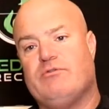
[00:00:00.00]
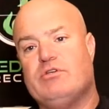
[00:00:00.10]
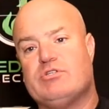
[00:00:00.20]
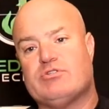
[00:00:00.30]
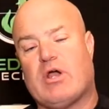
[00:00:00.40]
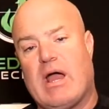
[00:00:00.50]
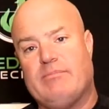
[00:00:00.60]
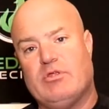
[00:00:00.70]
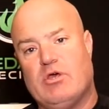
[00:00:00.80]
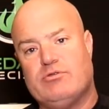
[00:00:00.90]
if you subscribe
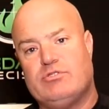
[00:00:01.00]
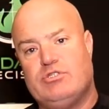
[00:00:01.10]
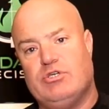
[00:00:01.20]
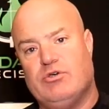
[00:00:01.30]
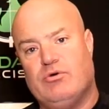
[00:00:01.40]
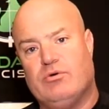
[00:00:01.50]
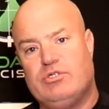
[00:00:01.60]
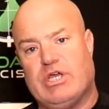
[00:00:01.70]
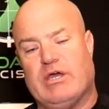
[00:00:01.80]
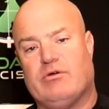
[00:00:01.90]
to those two
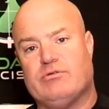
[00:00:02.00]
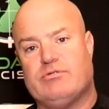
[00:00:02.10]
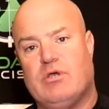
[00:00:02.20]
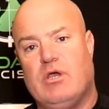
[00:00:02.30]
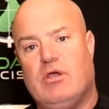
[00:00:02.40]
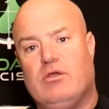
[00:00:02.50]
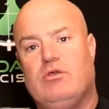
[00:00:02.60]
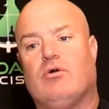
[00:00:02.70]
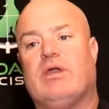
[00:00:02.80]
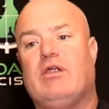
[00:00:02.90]
channels,
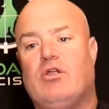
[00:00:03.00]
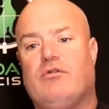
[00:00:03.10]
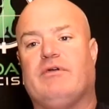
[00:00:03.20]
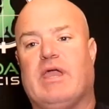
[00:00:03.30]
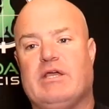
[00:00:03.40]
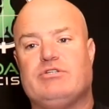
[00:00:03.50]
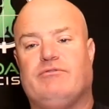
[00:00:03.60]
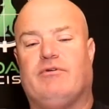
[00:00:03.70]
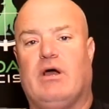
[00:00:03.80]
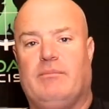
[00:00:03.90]
you'll get a
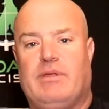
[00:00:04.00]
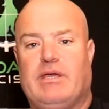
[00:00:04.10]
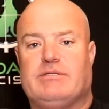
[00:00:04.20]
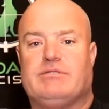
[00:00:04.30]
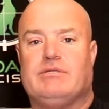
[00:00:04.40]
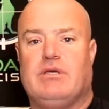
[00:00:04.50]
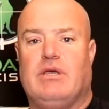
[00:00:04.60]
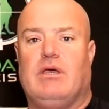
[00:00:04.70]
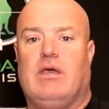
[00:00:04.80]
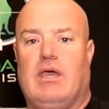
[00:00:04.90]
notification for updates.
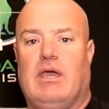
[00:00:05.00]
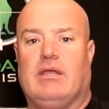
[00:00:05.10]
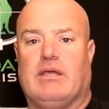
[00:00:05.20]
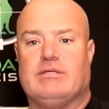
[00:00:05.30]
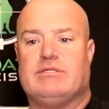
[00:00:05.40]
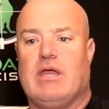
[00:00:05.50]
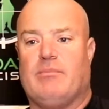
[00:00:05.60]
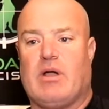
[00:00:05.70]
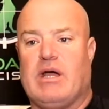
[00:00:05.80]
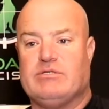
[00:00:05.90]
and can stay
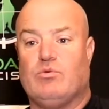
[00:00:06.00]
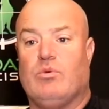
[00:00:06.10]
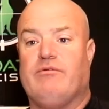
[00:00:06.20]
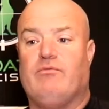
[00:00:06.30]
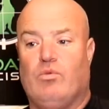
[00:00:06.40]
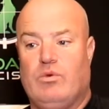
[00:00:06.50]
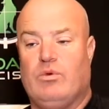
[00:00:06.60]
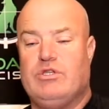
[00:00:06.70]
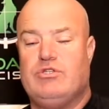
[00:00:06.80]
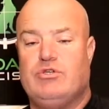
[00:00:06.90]
apprised when
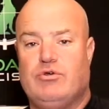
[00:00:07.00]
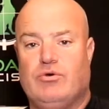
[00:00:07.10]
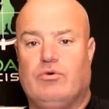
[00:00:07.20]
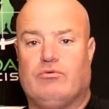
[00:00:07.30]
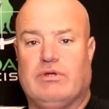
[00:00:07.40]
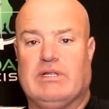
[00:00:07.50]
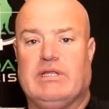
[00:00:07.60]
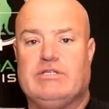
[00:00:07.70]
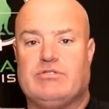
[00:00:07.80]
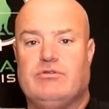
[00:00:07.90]
we do
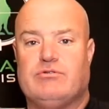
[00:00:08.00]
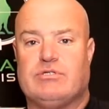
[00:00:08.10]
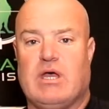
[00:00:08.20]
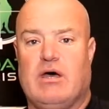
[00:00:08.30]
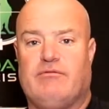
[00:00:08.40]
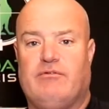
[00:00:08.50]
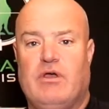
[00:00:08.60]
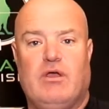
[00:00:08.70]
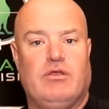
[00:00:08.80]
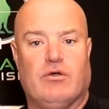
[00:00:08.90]
release new stuff.
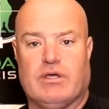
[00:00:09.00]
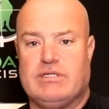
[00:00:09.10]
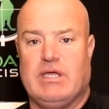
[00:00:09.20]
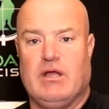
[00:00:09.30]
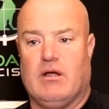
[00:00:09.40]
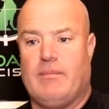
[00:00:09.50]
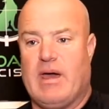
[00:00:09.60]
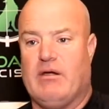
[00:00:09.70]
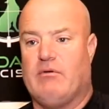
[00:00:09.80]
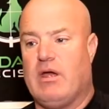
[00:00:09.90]
You'll get to hear
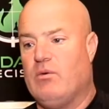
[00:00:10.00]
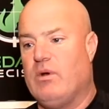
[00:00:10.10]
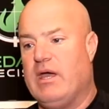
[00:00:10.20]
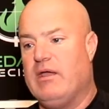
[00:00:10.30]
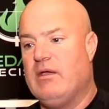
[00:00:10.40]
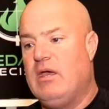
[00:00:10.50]
about it right away.